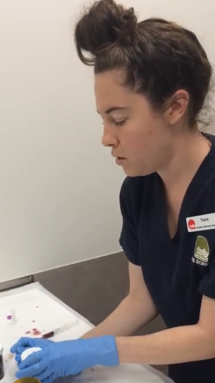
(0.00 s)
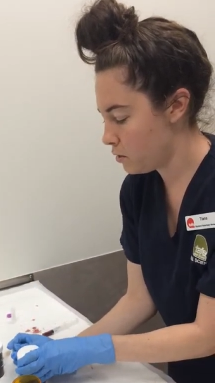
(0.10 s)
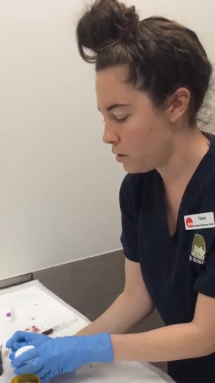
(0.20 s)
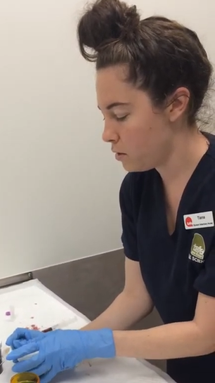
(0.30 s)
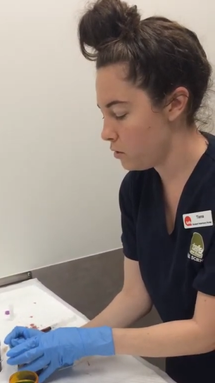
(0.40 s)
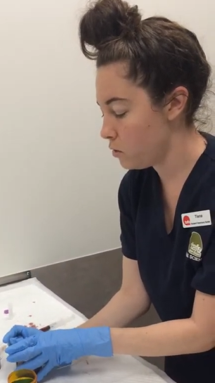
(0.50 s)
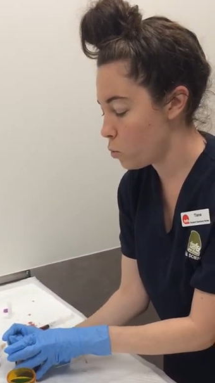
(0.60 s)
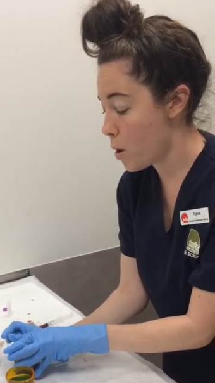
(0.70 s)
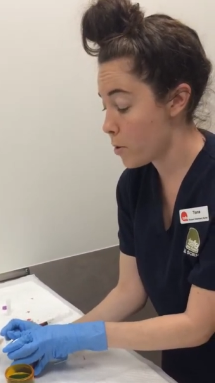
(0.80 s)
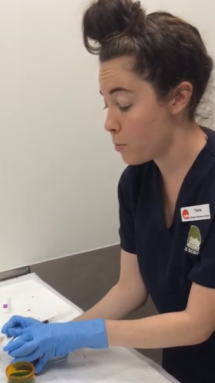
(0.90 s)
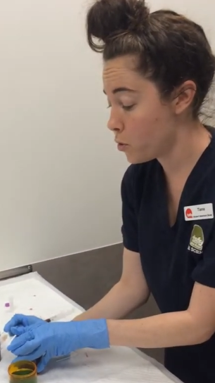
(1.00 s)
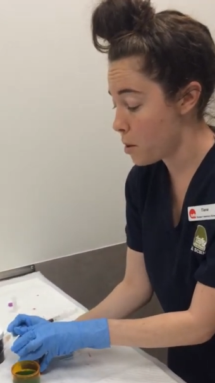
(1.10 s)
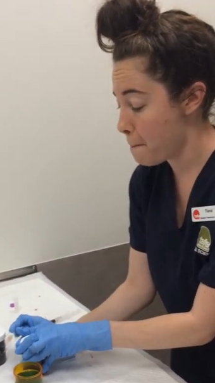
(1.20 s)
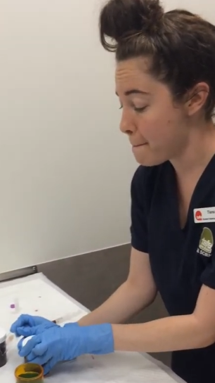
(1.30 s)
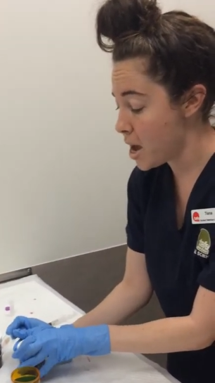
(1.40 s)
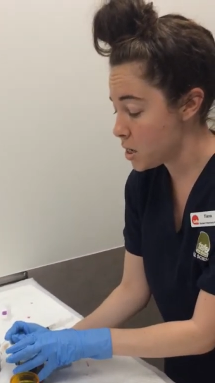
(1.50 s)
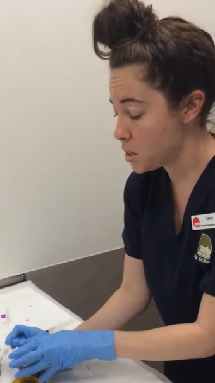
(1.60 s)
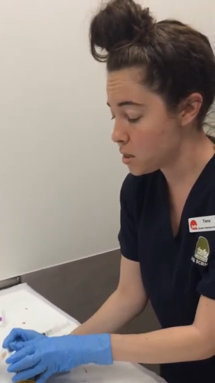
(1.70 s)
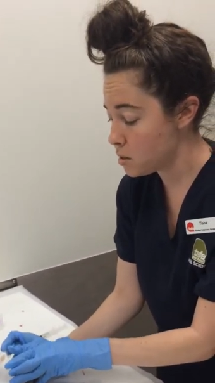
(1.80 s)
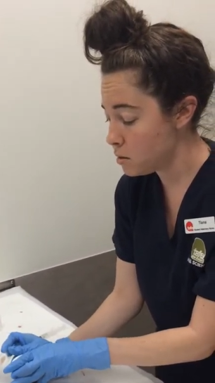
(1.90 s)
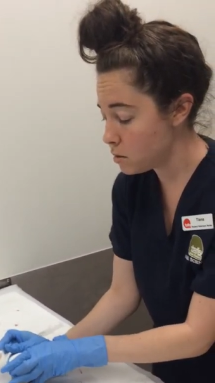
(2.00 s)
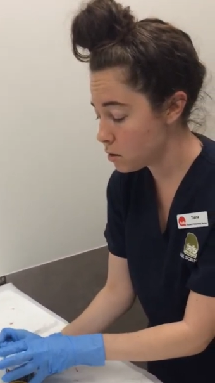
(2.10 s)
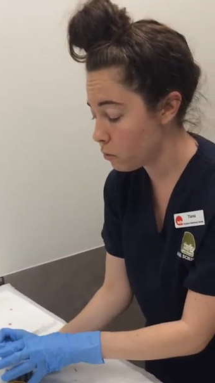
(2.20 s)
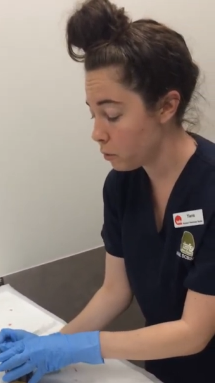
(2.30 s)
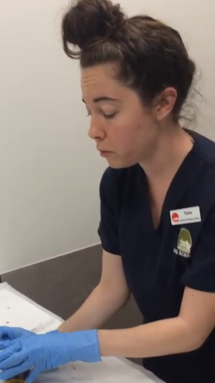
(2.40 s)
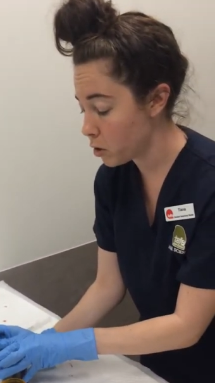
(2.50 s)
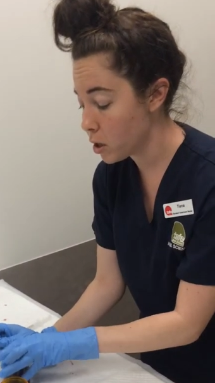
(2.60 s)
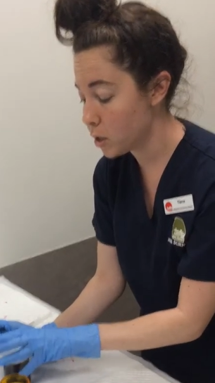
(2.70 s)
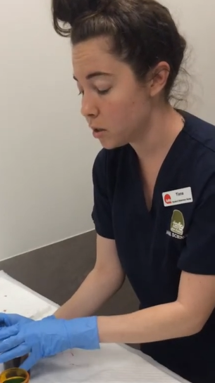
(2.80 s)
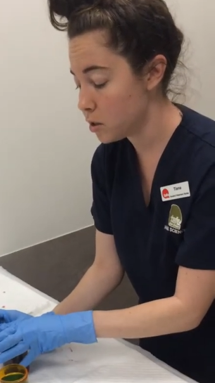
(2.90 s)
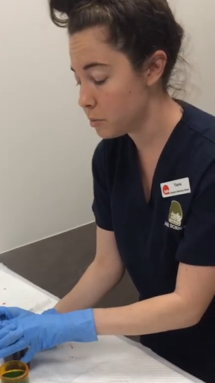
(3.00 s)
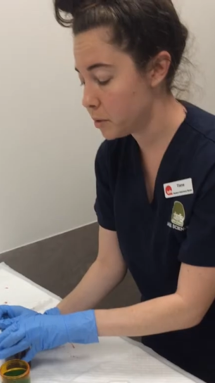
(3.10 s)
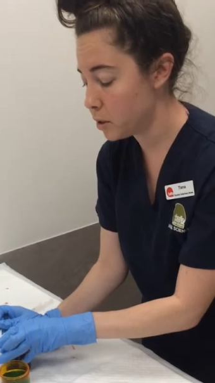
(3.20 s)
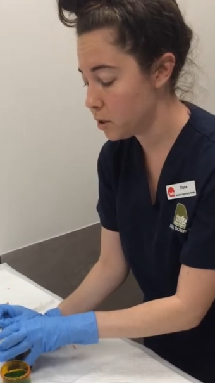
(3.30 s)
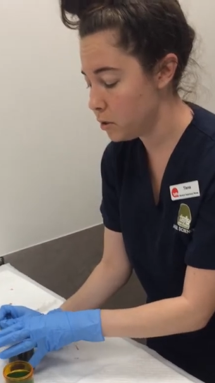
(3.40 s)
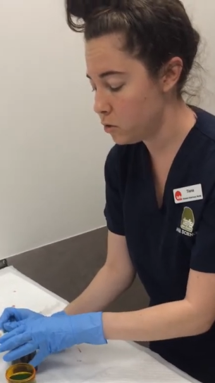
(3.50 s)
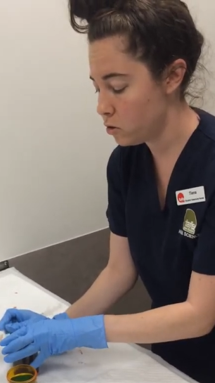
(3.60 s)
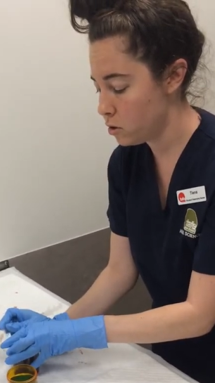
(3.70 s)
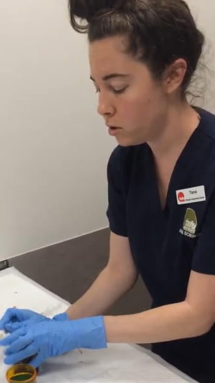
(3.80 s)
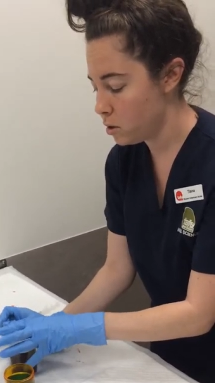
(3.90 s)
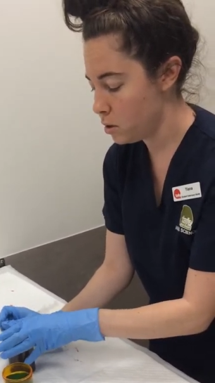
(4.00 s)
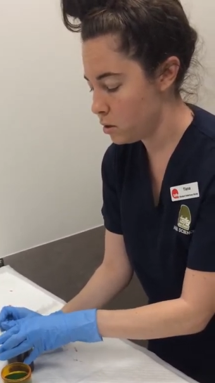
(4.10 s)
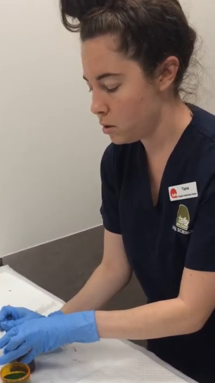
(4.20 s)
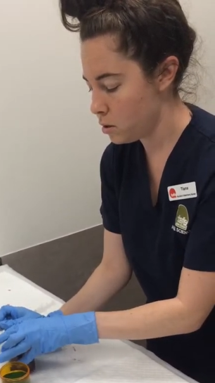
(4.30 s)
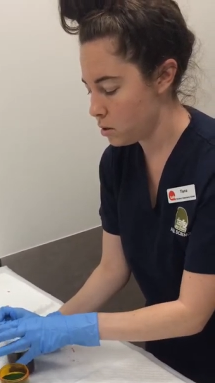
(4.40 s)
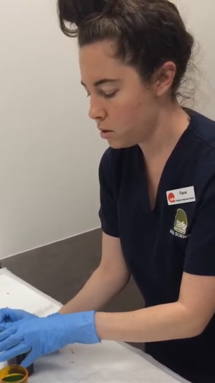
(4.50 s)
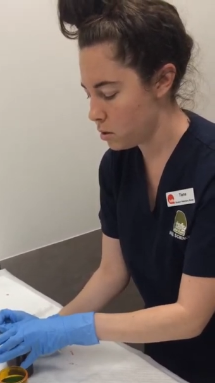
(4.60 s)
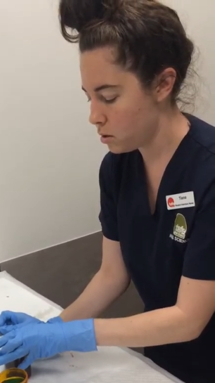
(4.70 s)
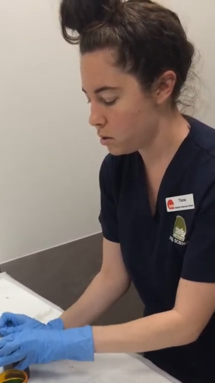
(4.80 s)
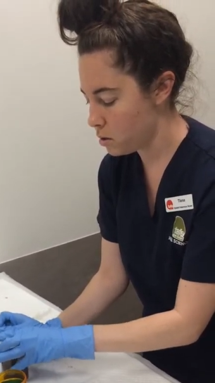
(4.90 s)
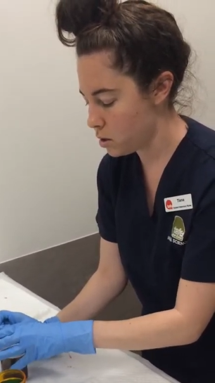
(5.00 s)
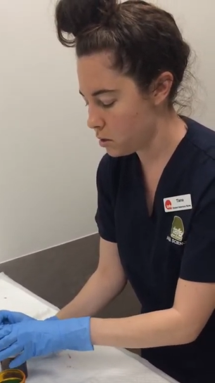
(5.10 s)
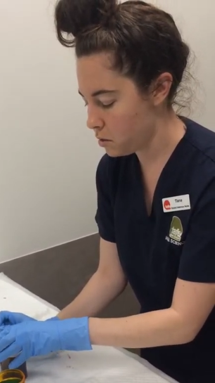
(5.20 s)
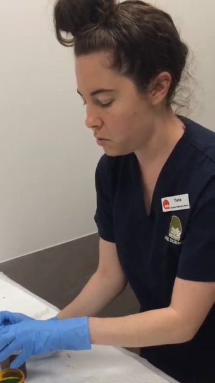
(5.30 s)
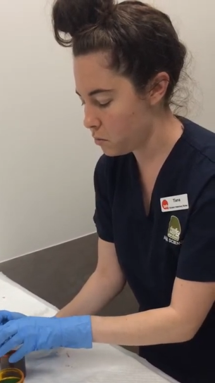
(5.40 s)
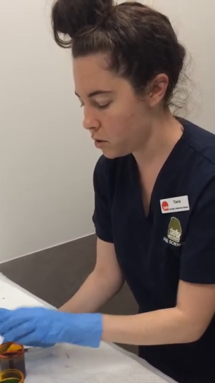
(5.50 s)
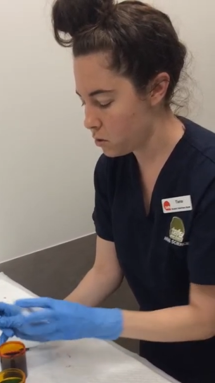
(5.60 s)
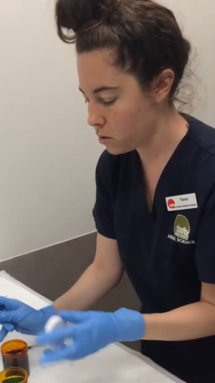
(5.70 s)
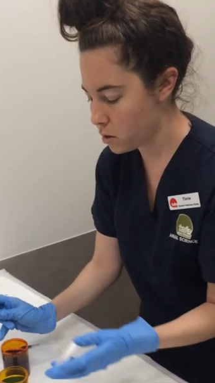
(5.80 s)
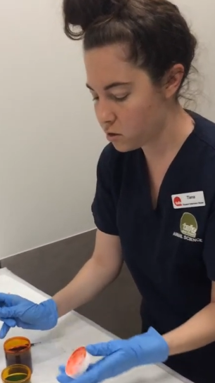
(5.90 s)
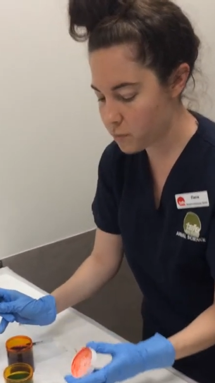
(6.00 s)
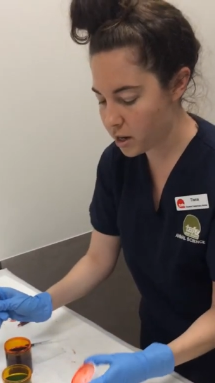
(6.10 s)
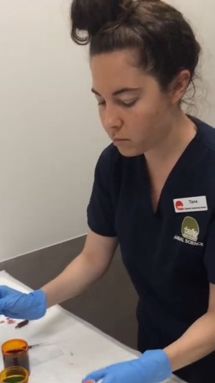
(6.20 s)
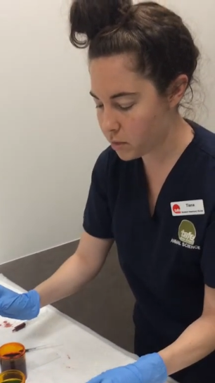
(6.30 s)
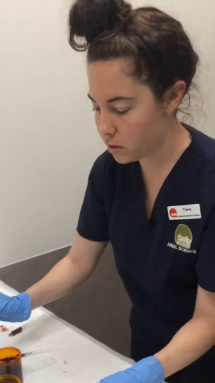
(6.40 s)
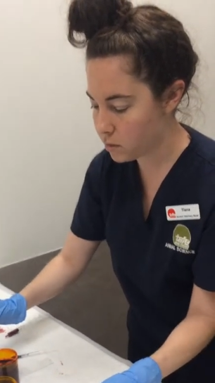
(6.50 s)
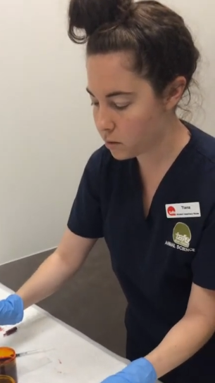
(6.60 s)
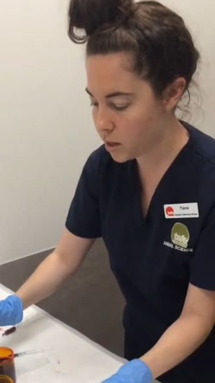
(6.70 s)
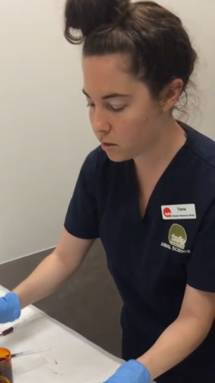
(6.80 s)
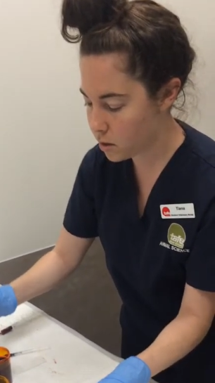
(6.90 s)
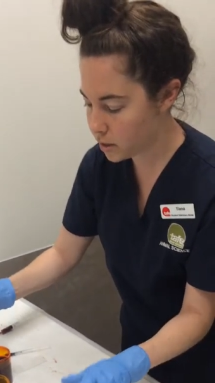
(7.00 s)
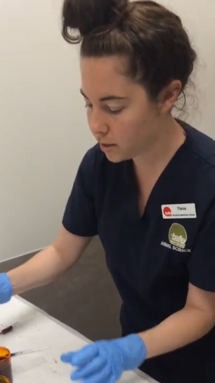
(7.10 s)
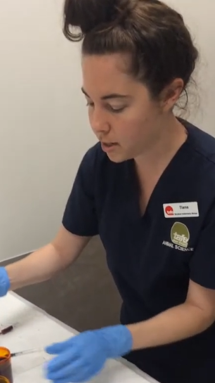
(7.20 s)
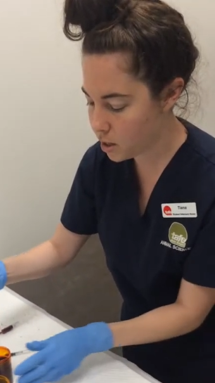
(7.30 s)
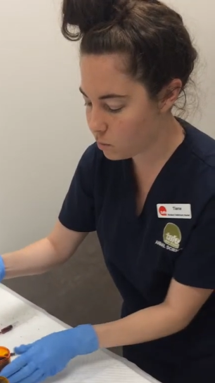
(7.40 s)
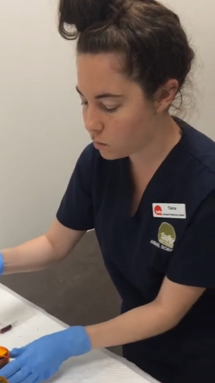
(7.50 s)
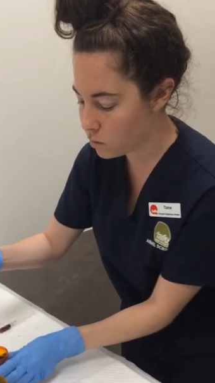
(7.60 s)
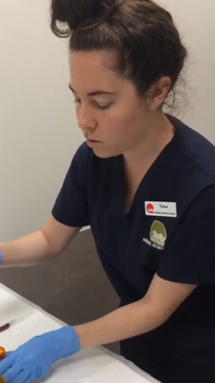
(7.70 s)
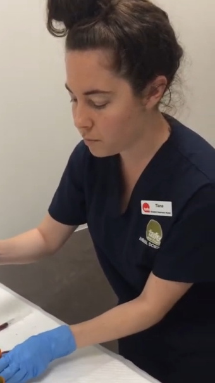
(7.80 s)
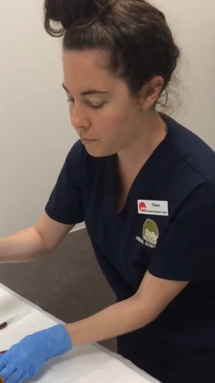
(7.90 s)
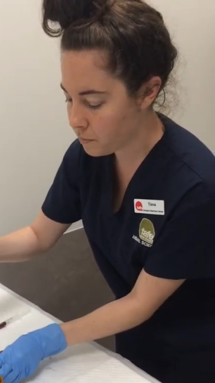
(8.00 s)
so this is why we put a mat down, so if we've got any spillage, then we're not going to make a mess on our nice tables.